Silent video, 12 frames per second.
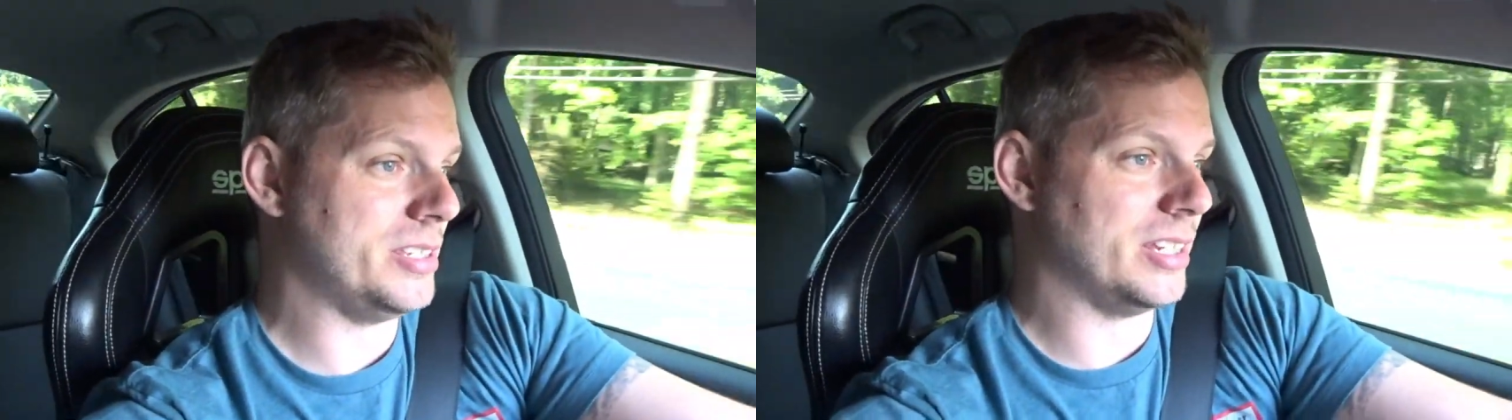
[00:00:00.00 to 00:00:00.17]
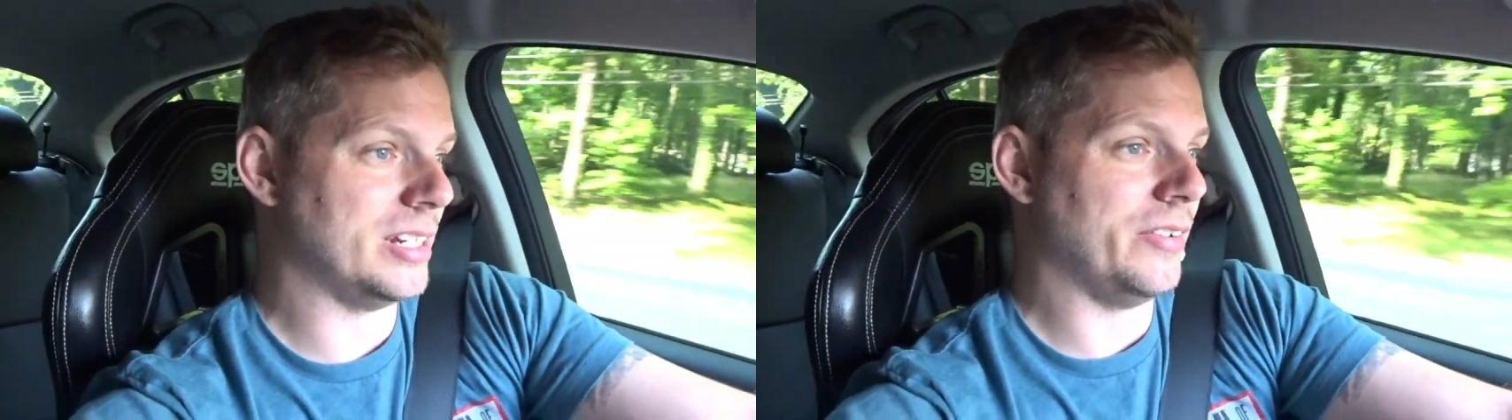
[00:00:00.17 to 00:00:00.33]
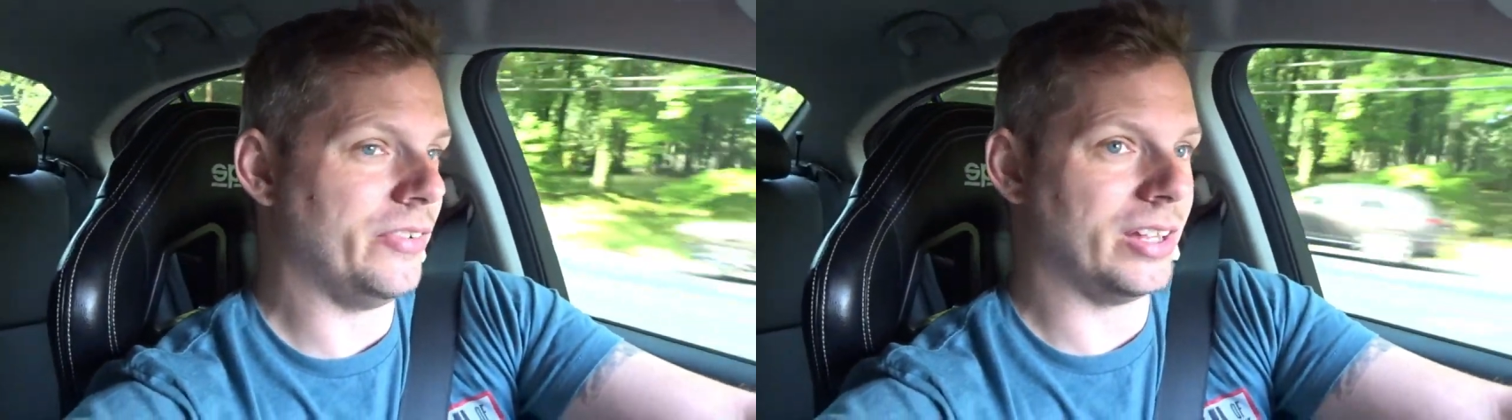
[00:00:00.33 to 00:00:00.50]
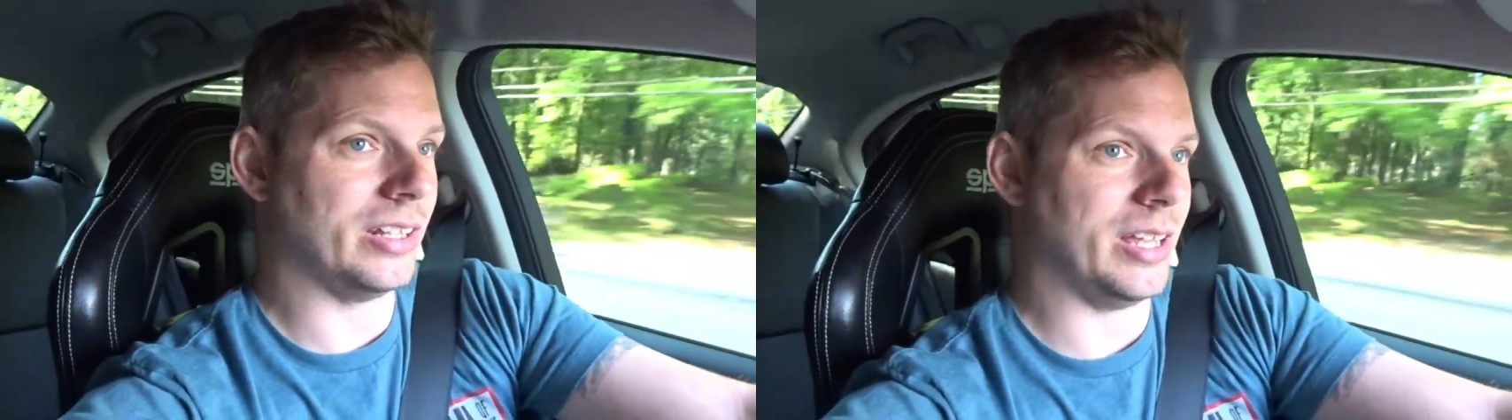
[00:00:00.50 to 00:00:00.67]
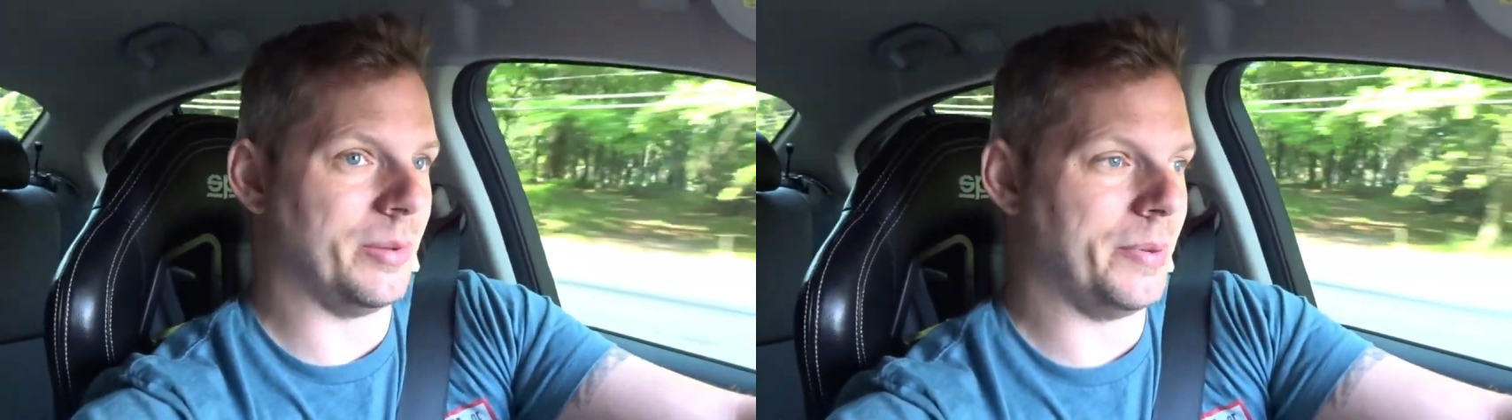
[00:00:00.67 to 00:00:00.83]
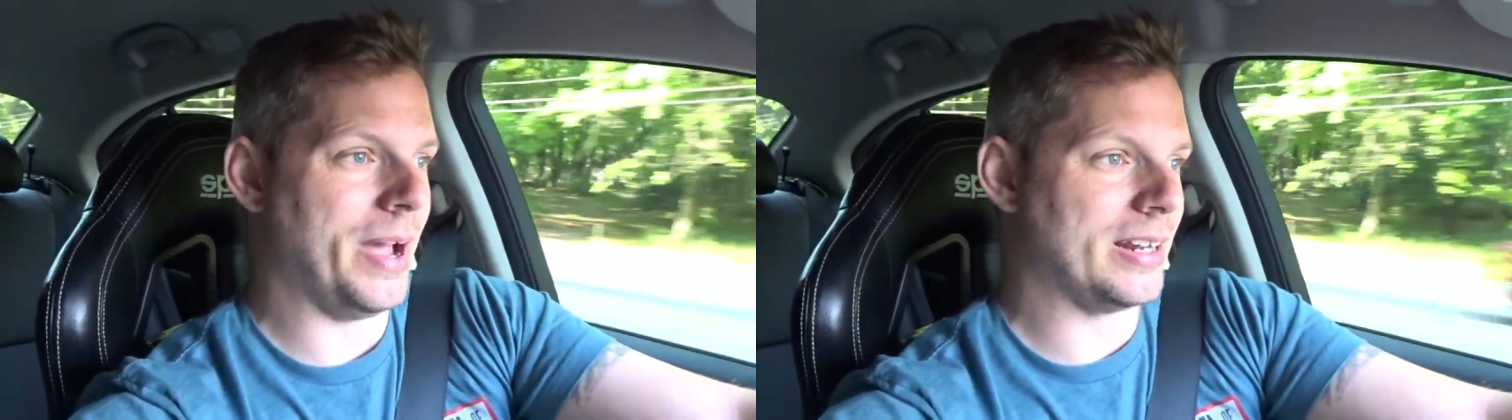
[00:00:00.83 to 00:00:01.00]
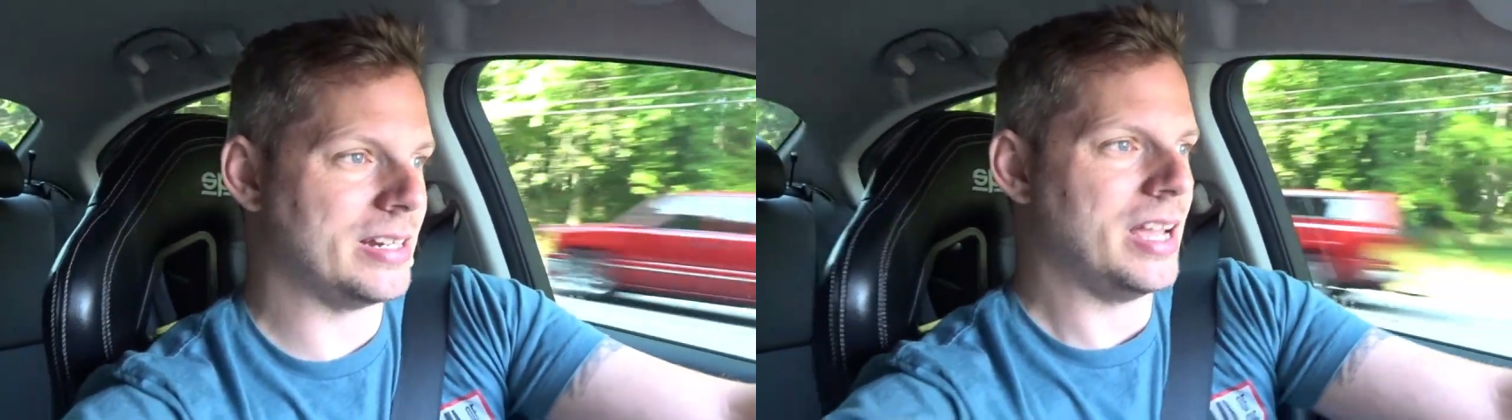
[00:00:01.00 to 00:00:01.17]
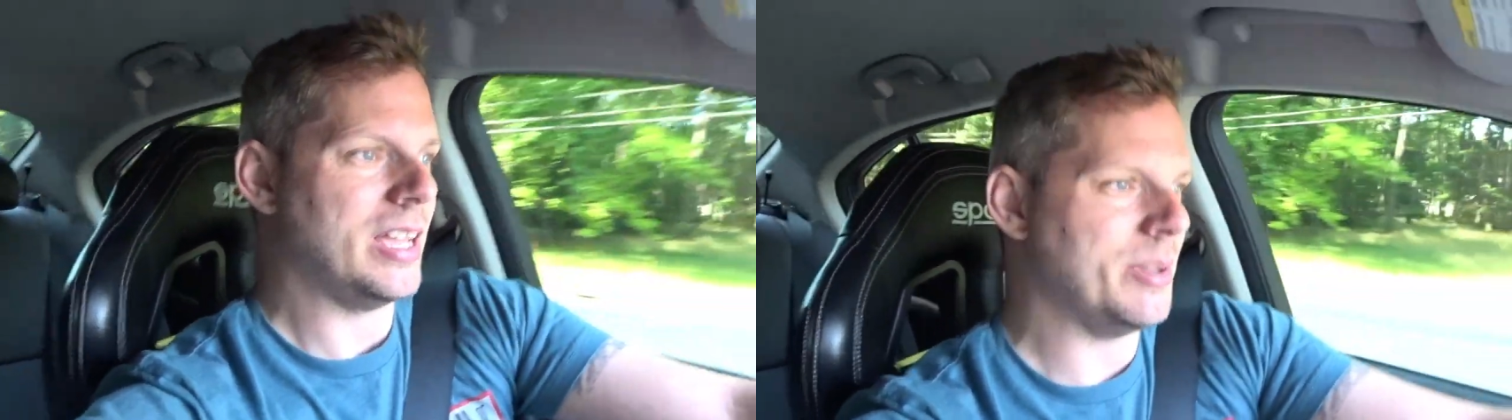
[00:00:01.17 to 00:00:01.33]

significantly impacted.